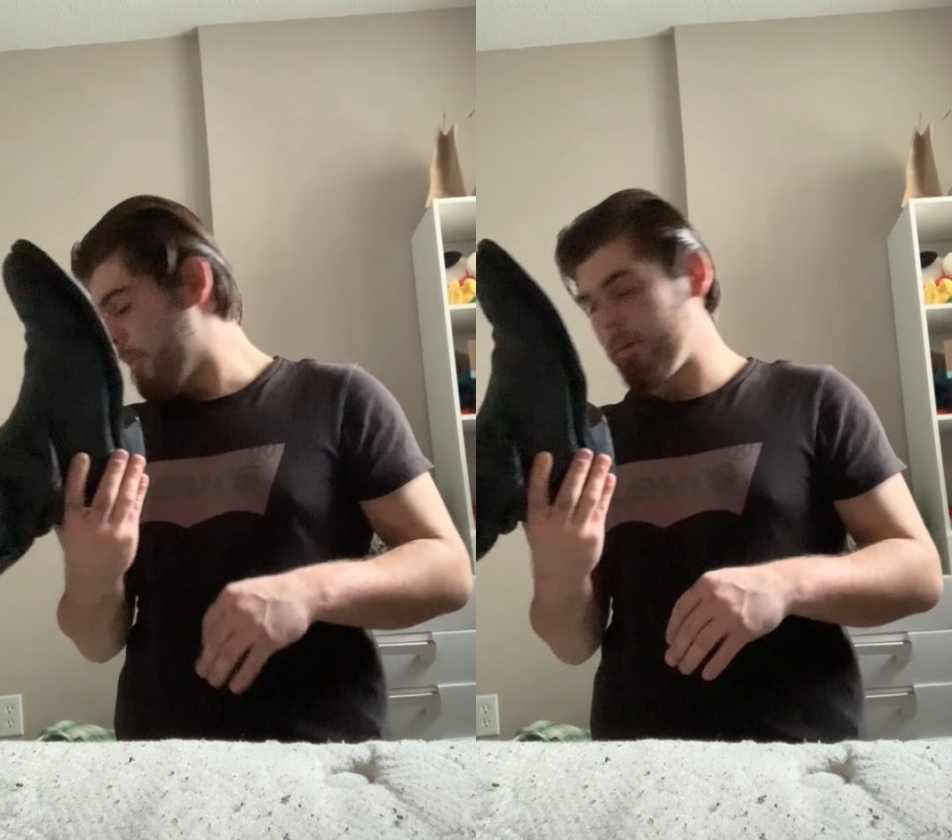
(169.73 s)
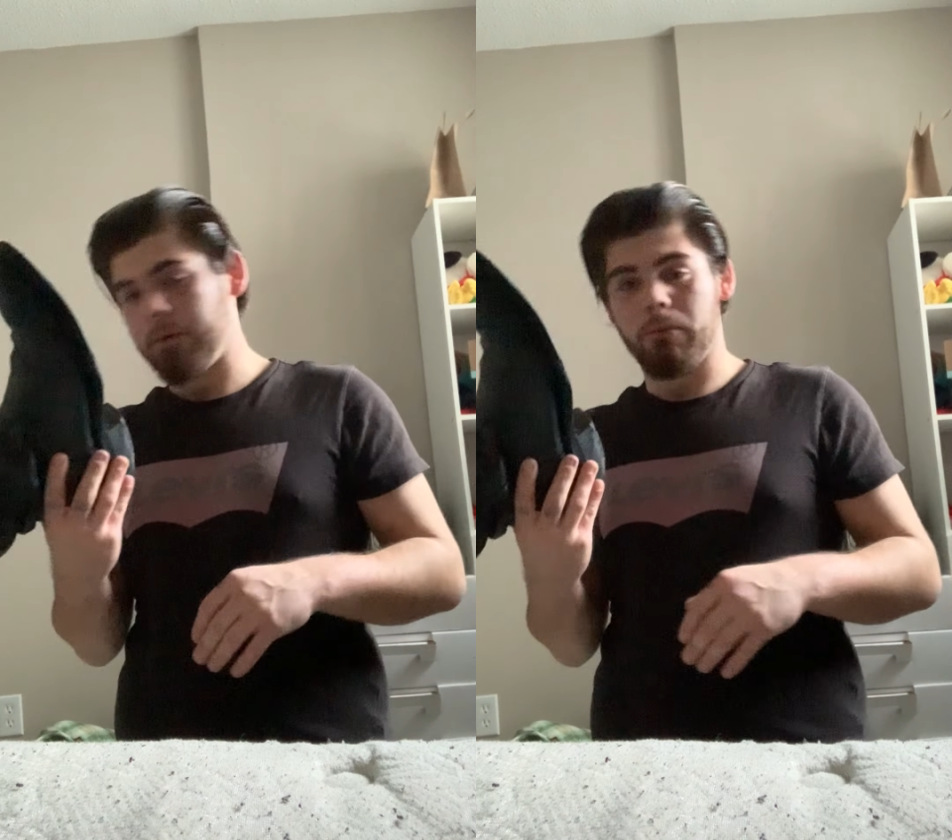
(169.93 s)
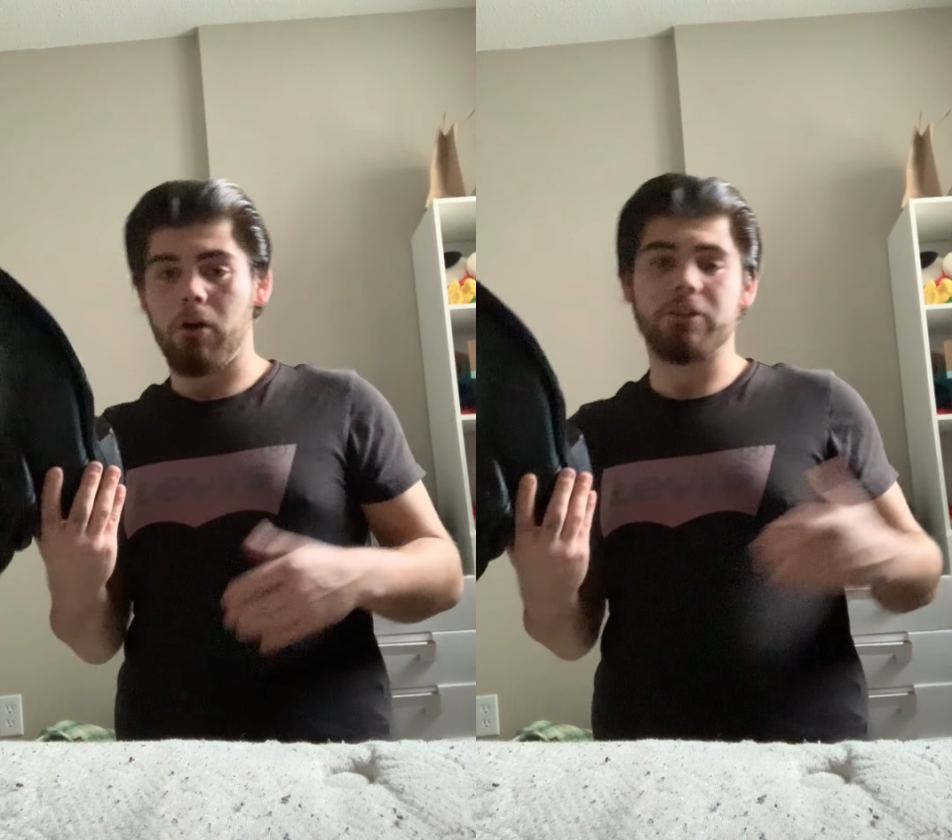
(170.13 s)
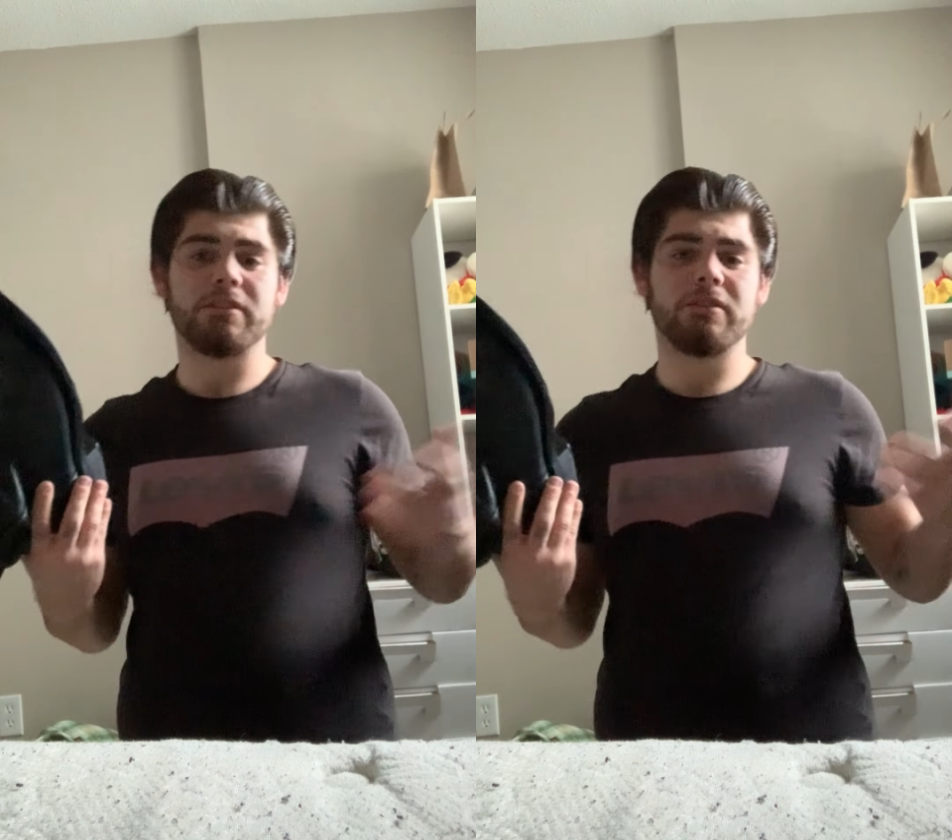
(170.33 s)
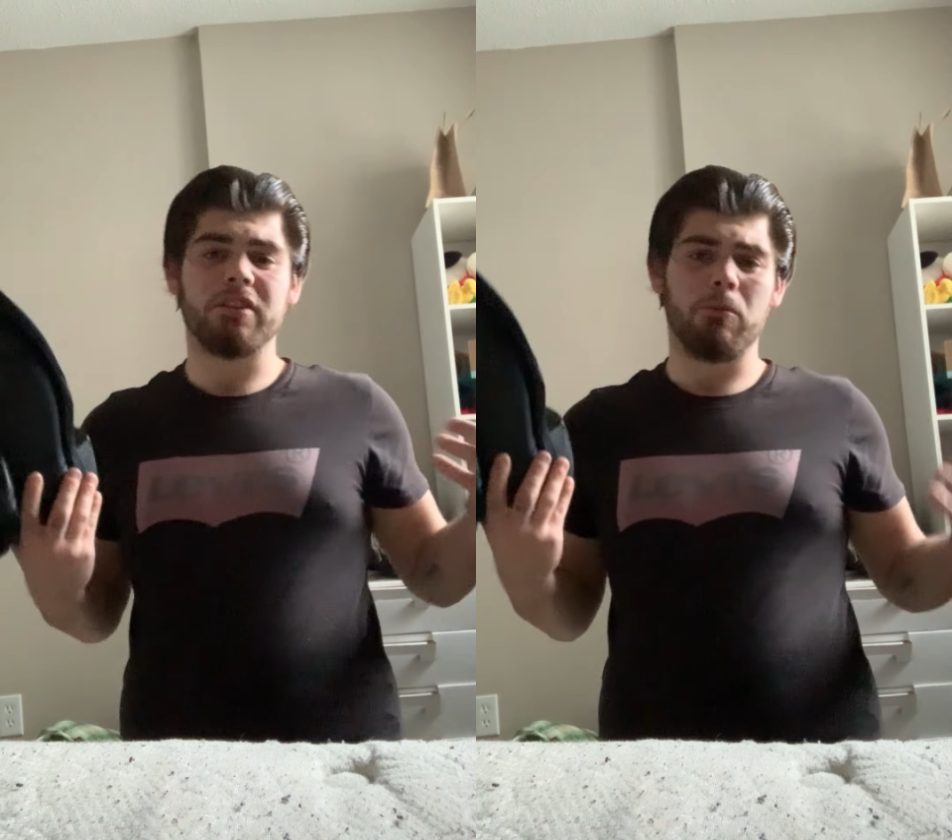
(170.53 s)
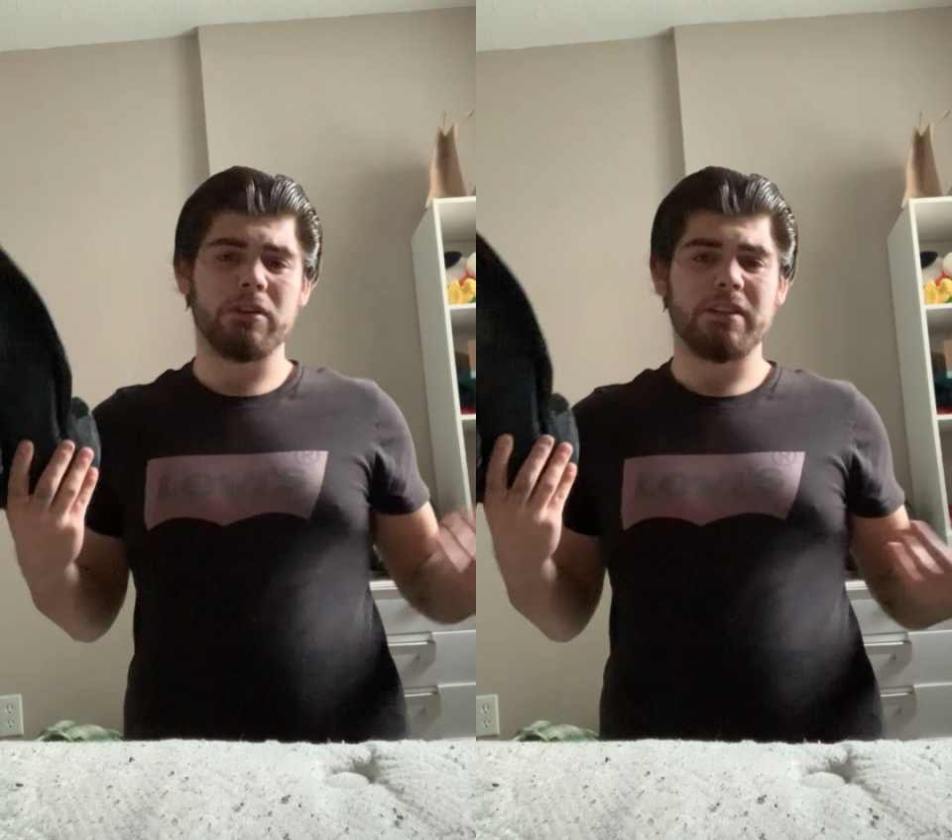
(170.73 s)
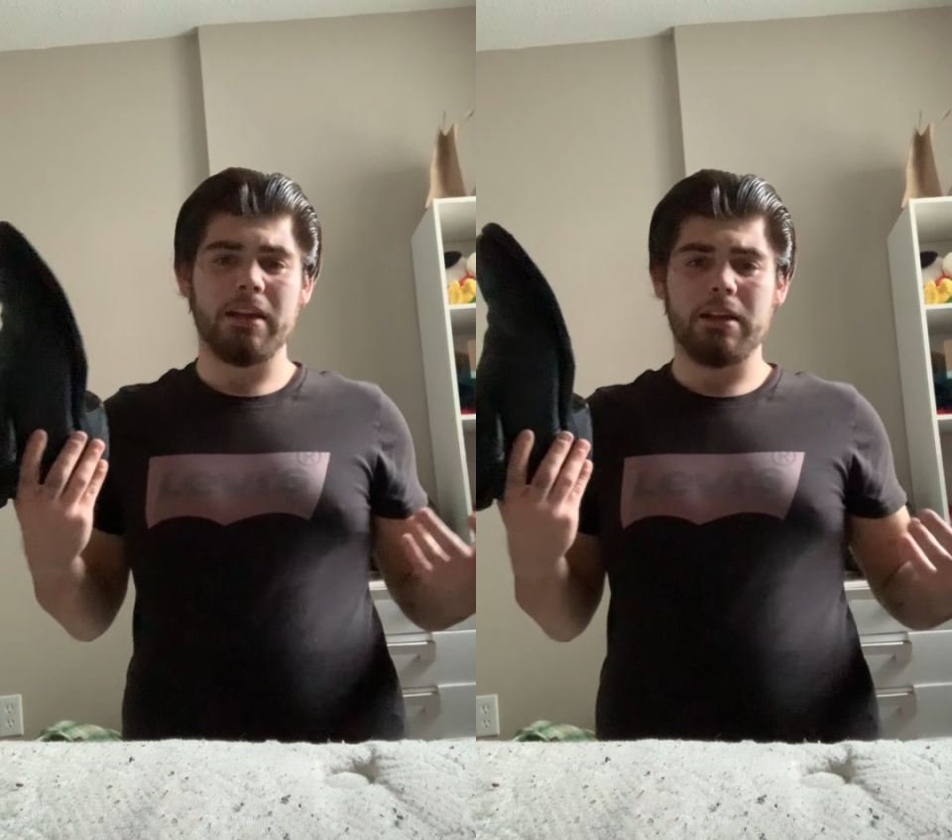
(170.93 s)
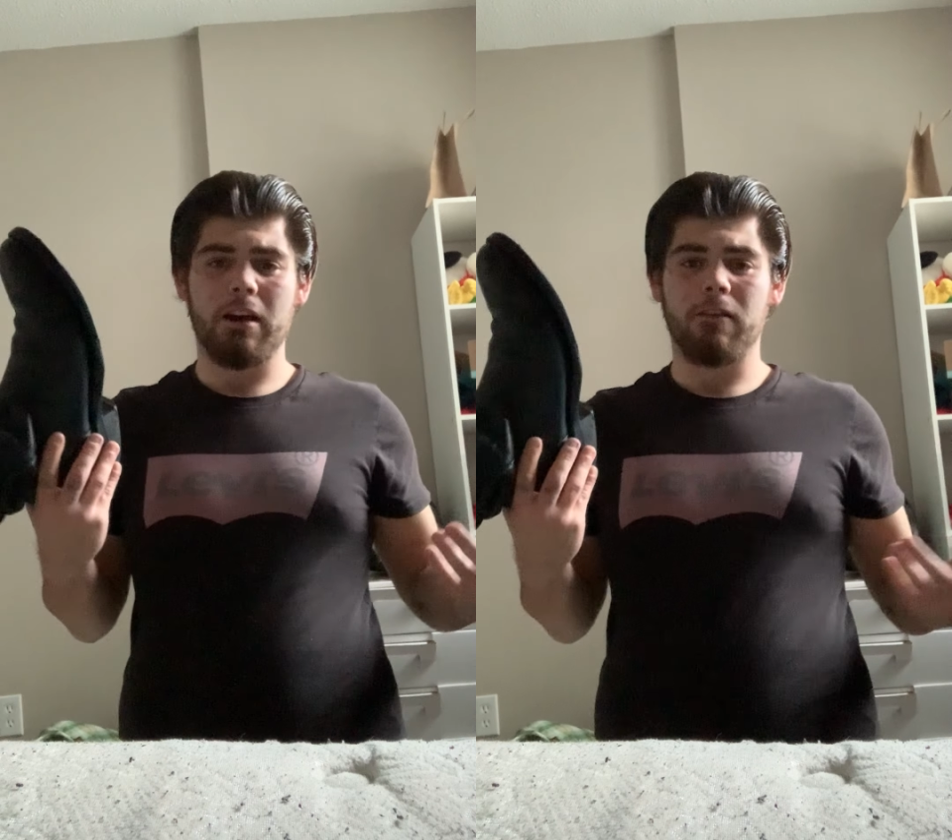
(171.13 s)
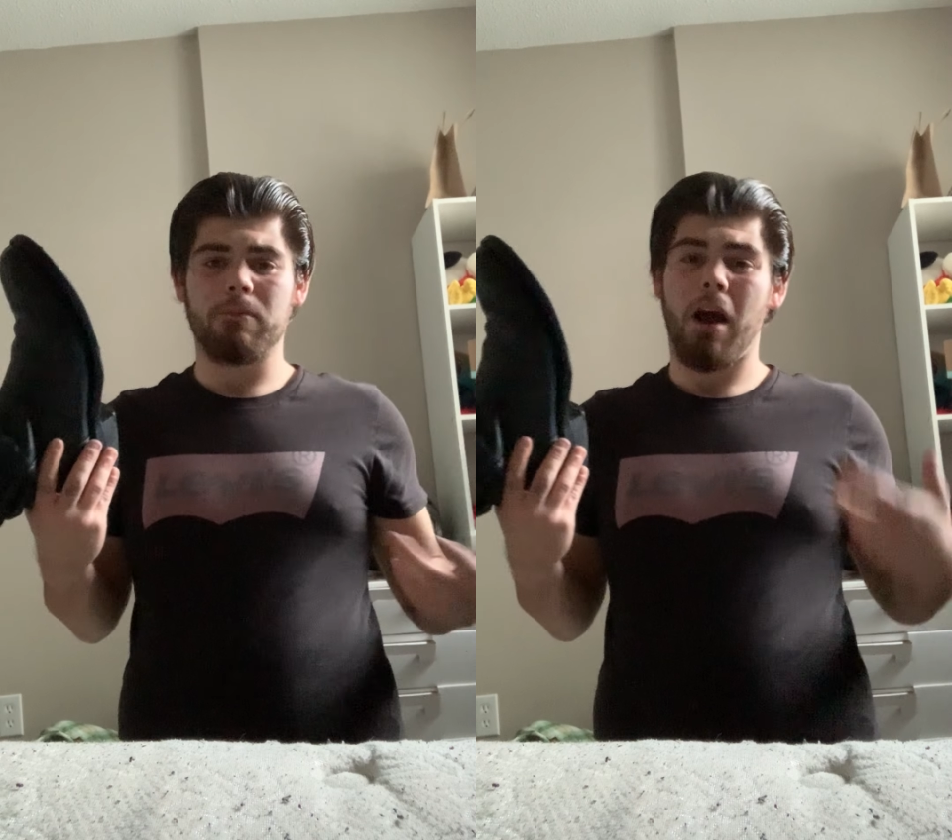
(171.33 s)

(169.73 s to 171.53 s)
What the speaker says: you are somewhat taking care of them.